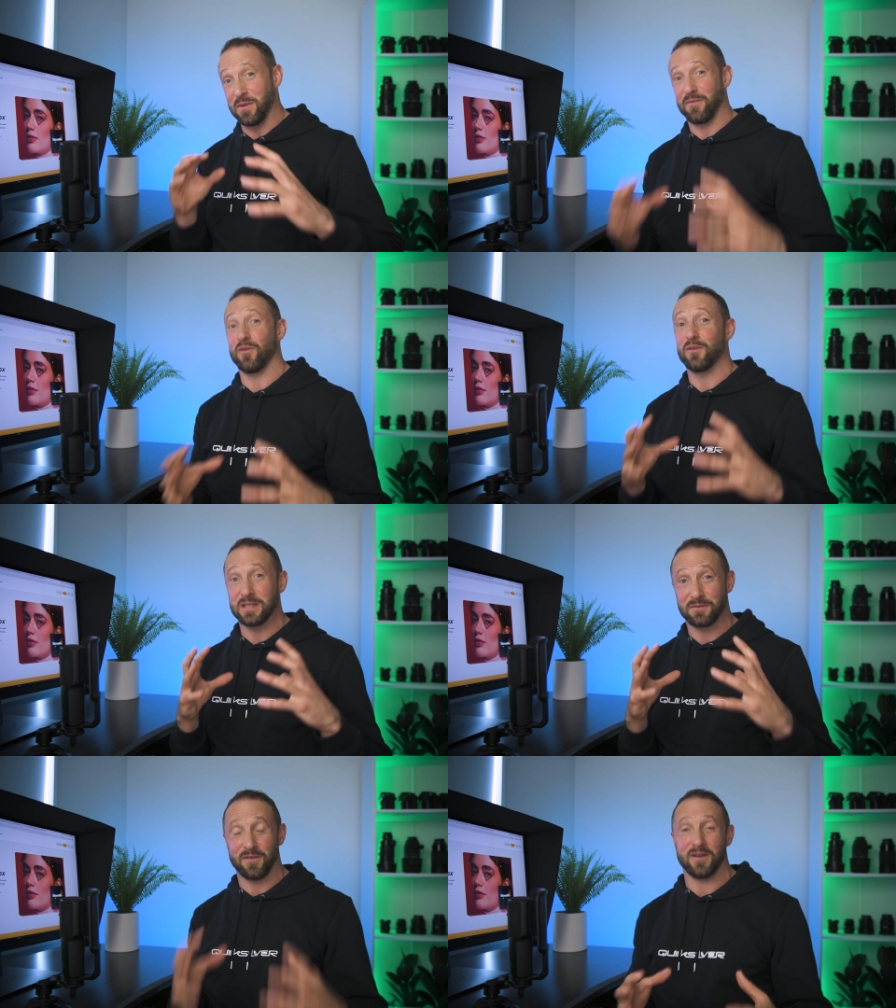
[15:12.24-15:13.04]
before it
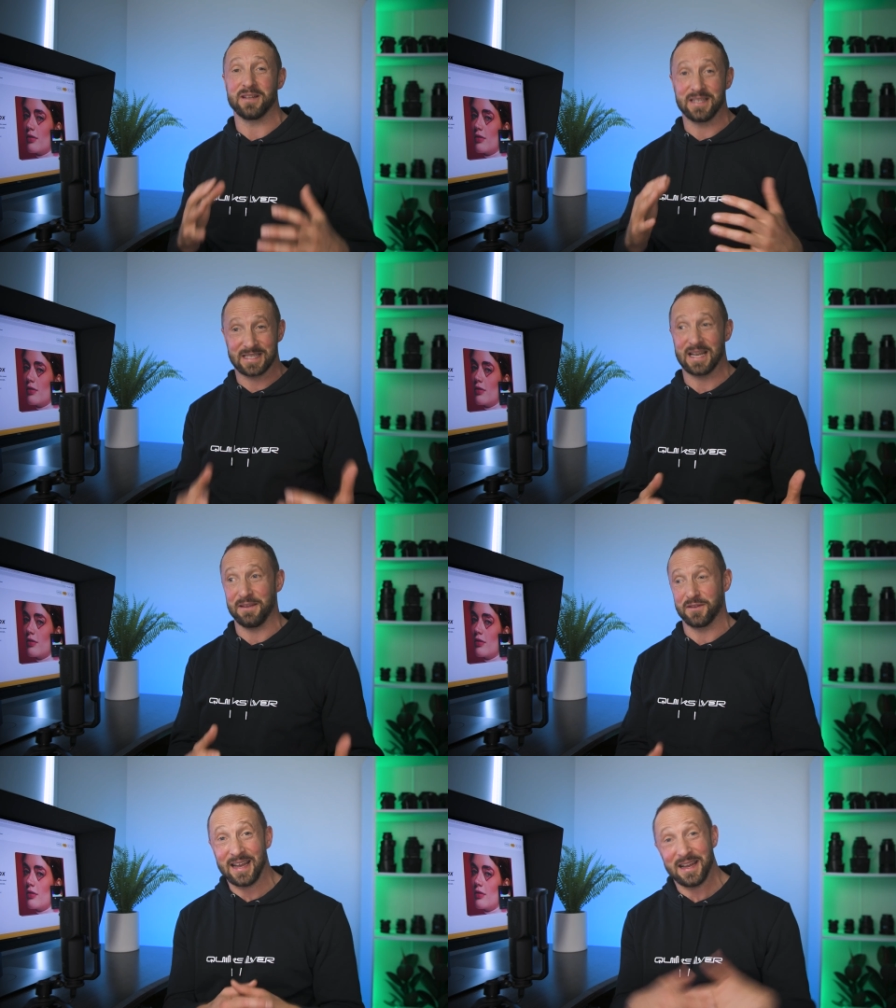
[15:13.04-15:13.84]
is finally
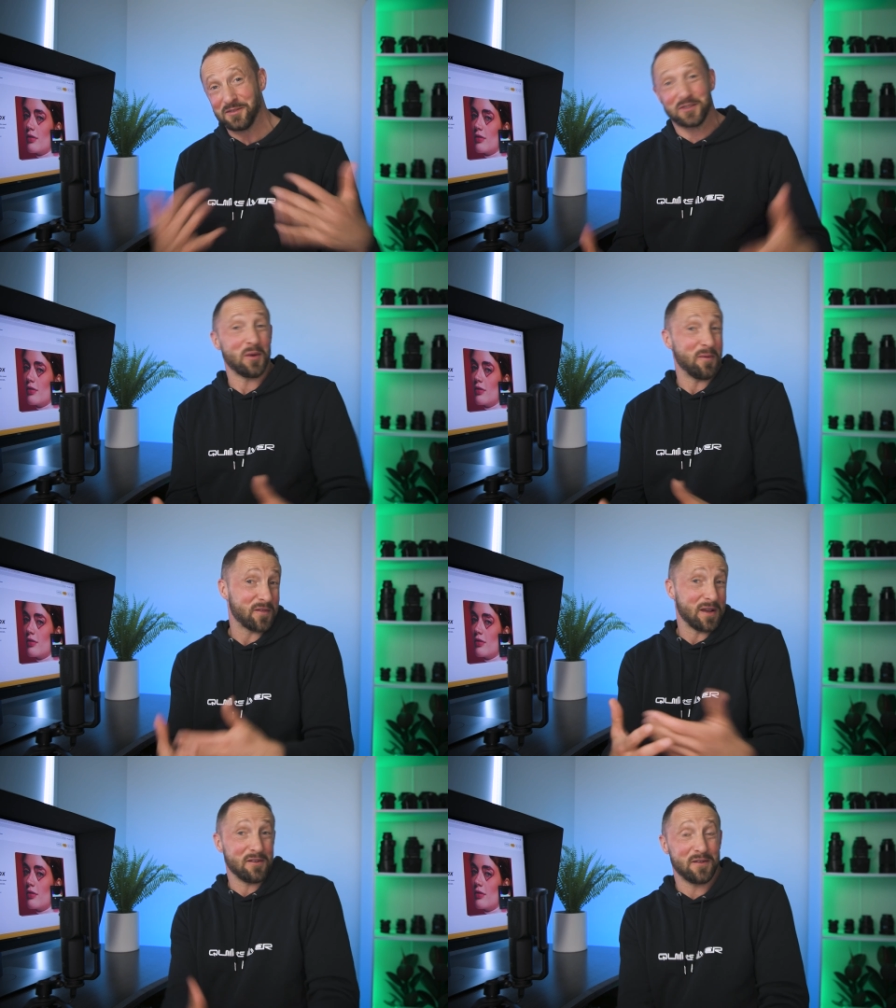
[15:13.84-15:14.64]
saved. And on top of
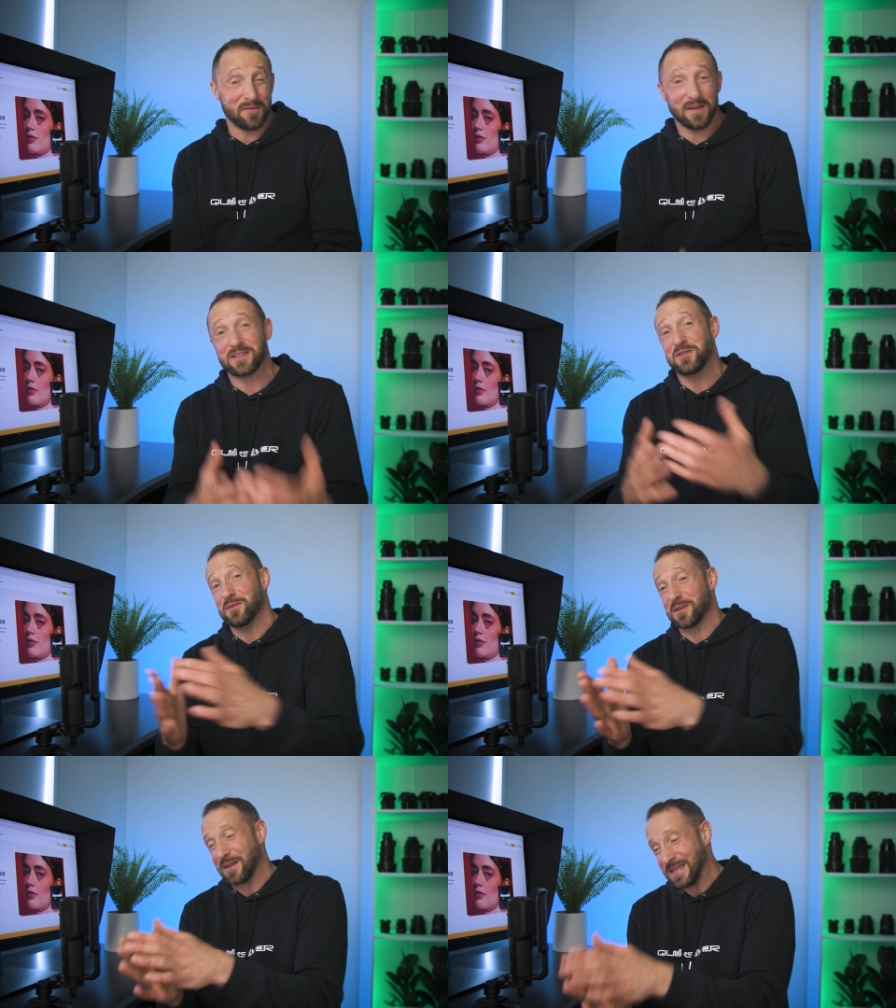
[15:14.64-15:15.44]
Color Efex, you
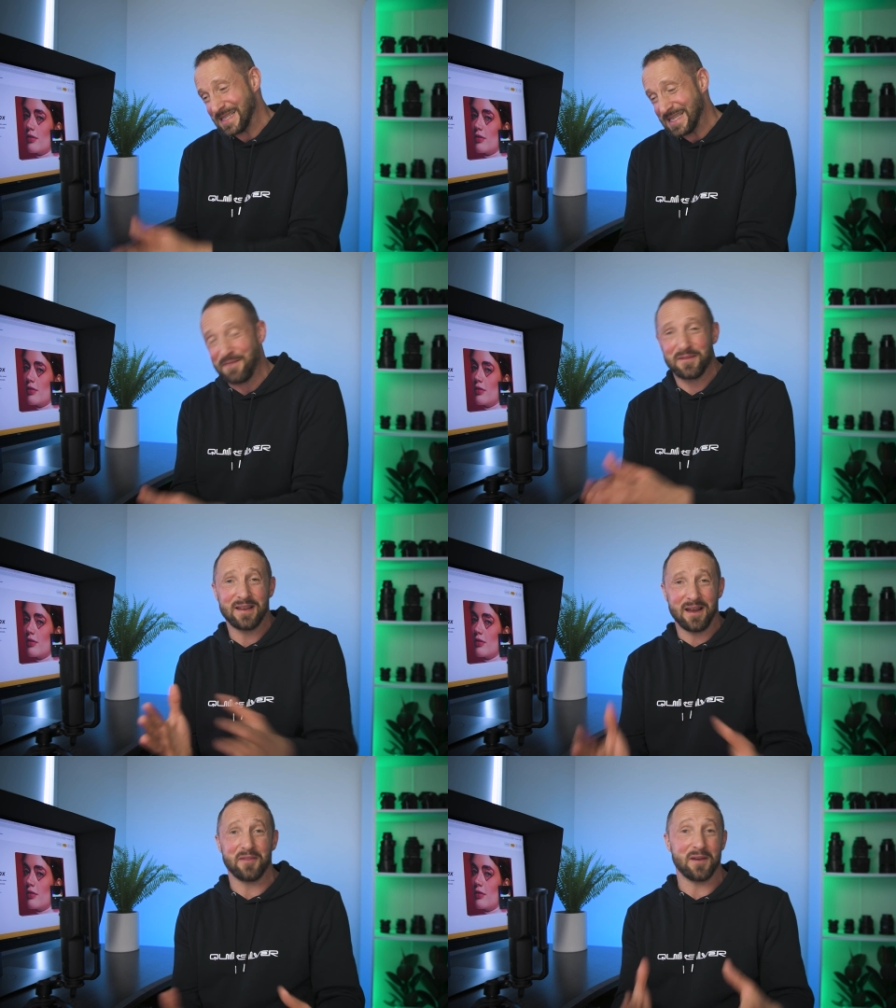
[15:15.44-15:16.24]
also get
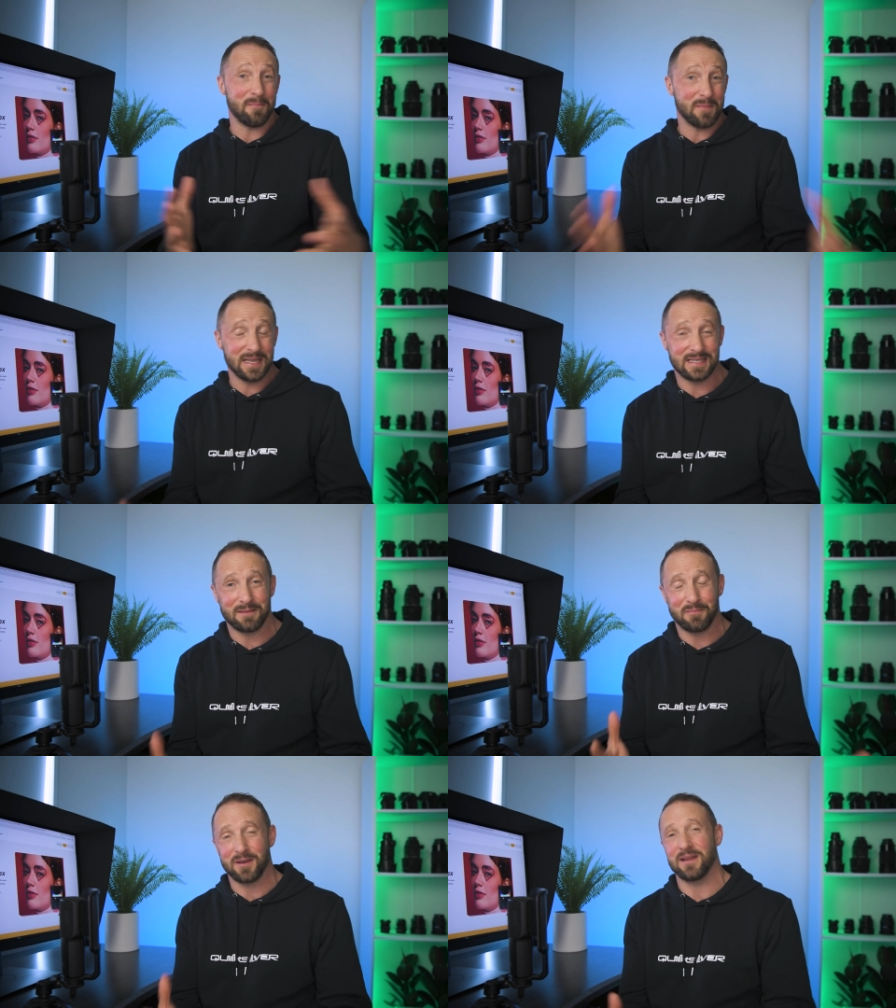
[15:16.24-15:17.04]
seven other
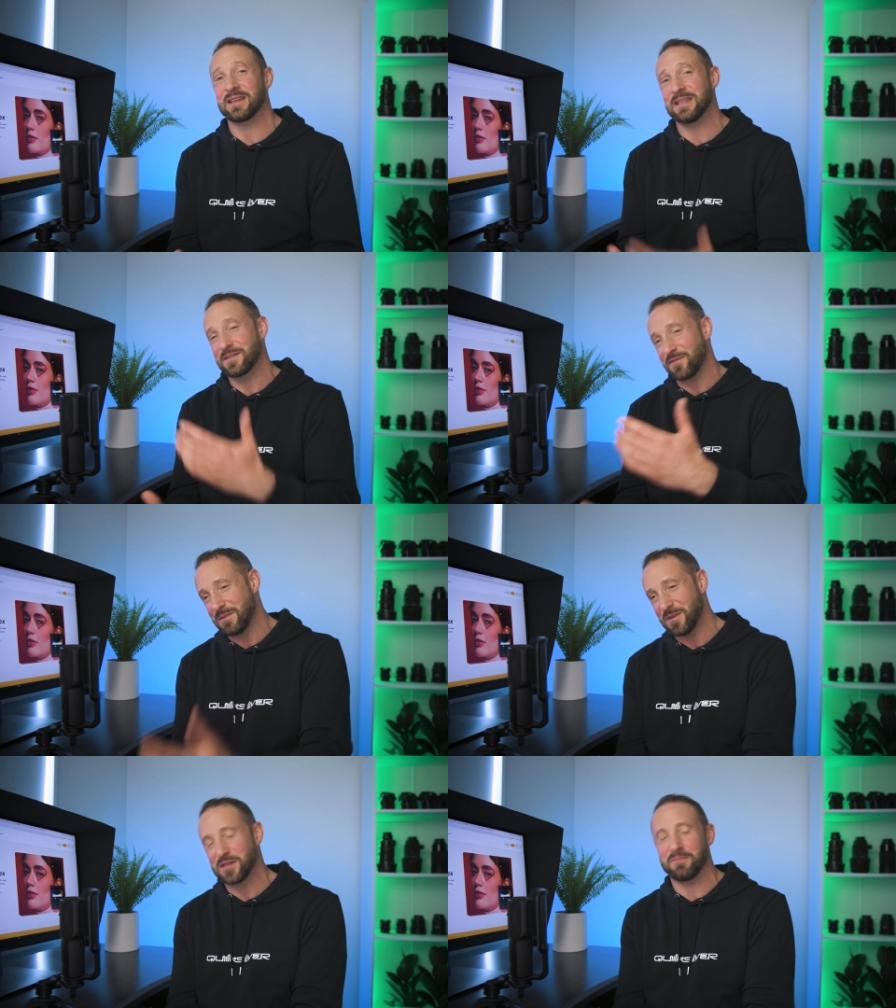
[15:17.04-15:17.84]
amazing plugins for
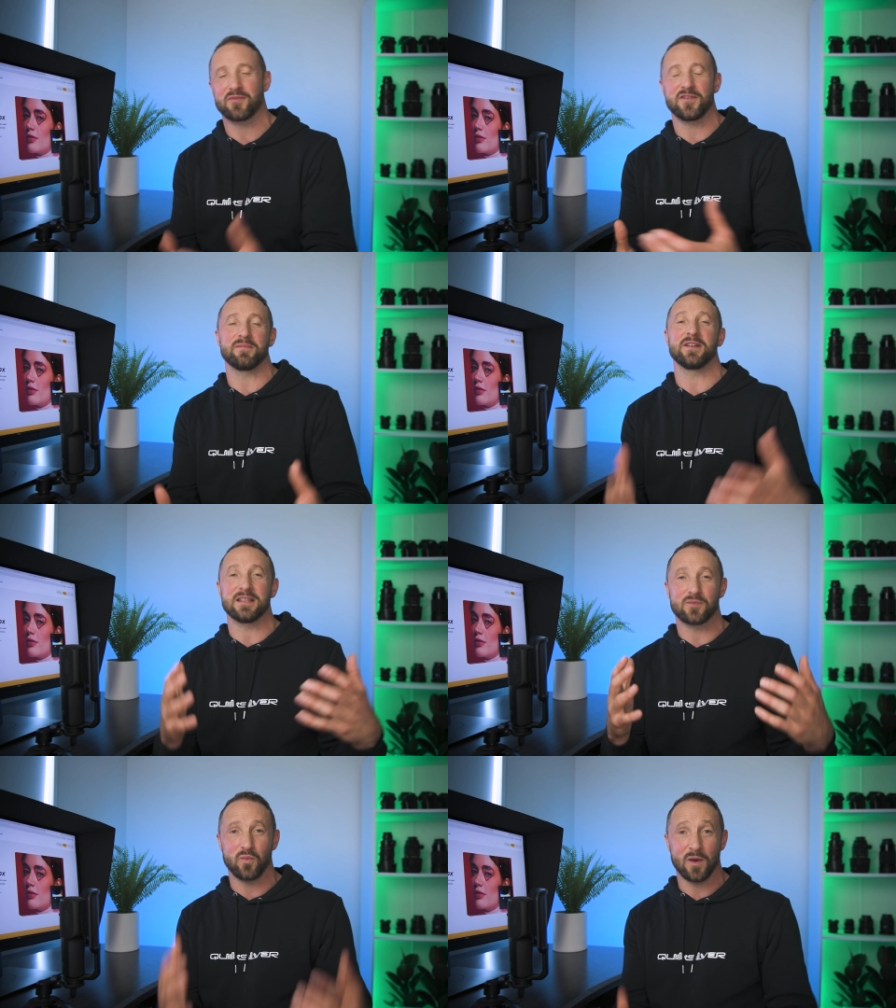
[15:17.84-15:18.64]
image improvement
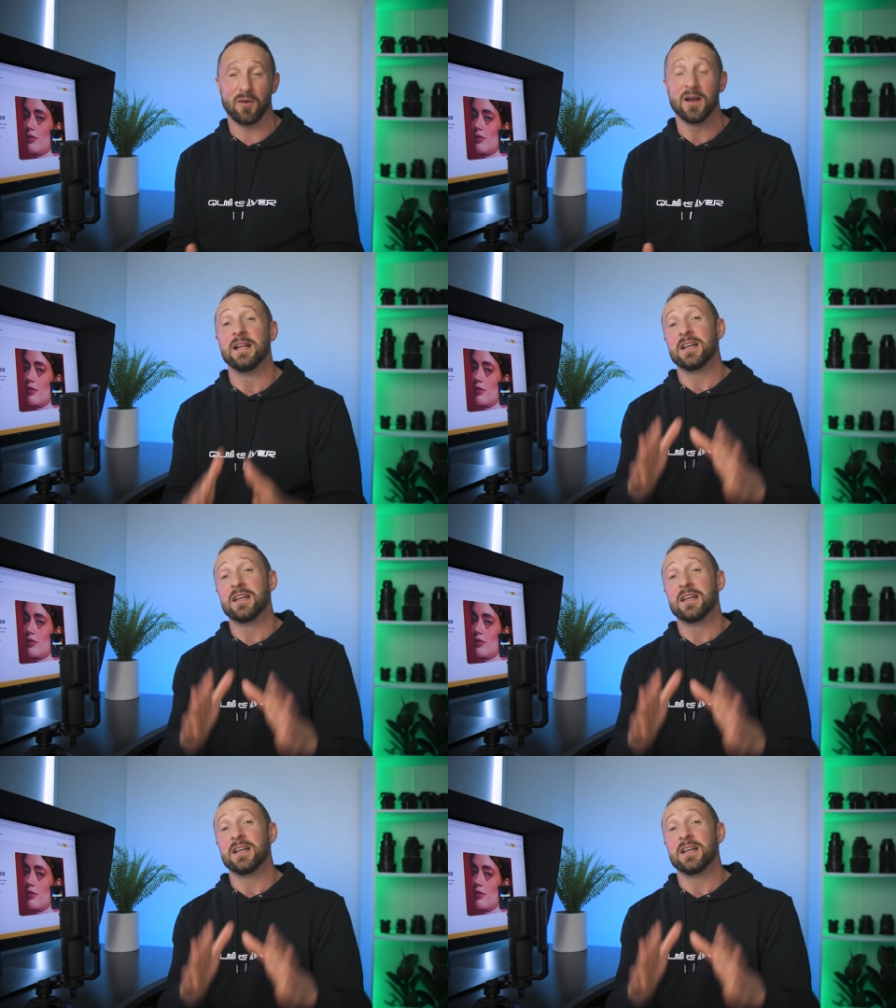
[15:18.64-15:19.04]
as well.